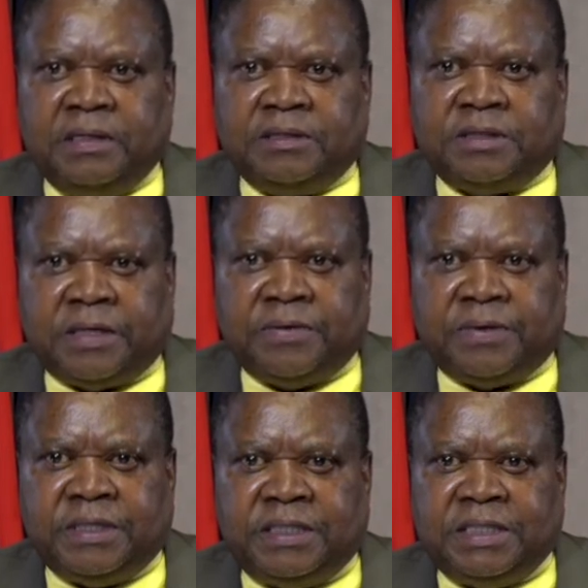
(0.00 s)

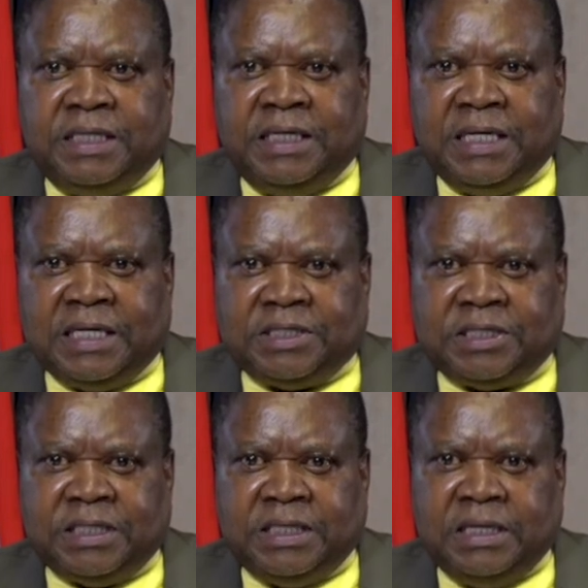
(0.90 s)
security
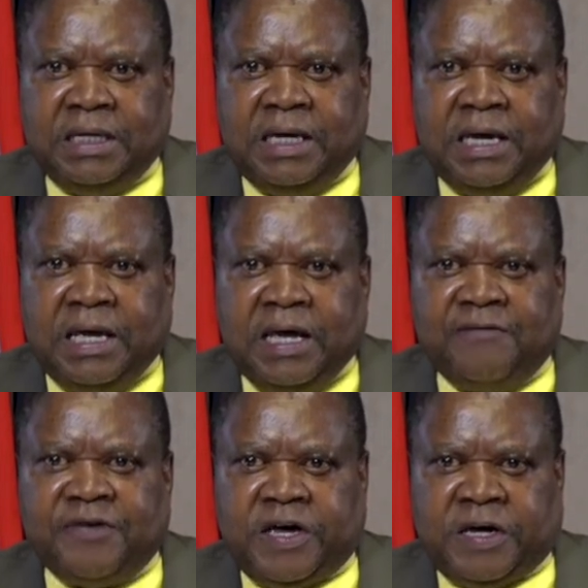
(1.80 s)
industry
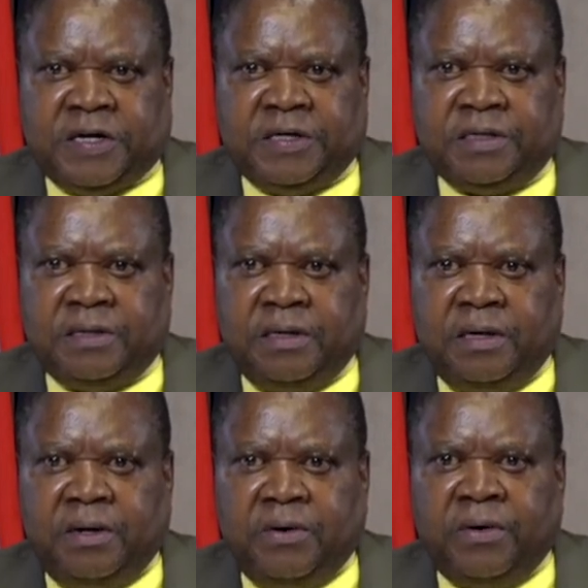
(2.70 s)
have had
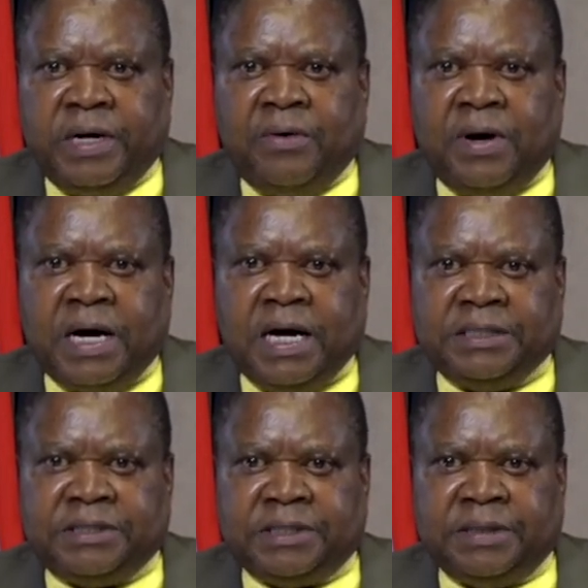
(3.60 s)
on our
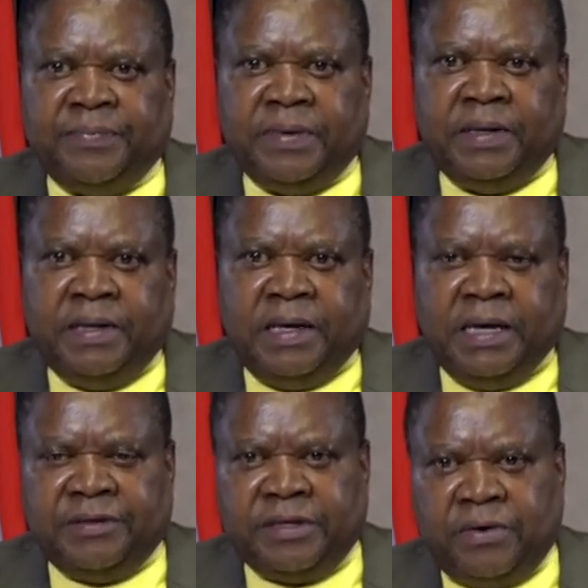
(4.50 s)
country
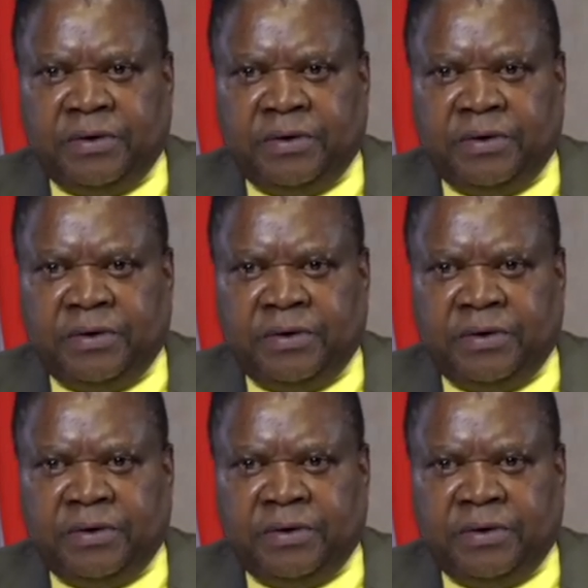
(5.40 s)
and the